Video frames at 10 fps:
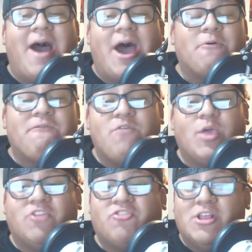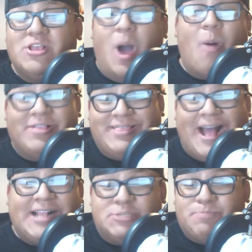but I don't feel like he should have gone
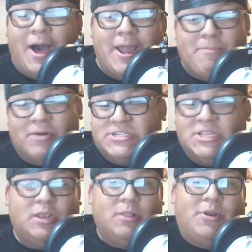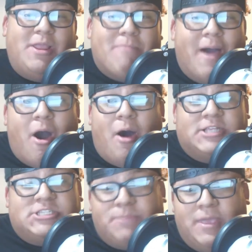with that spot in particular, in my
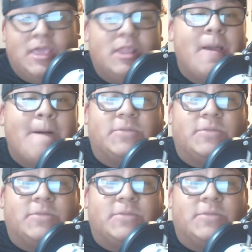honest opinion.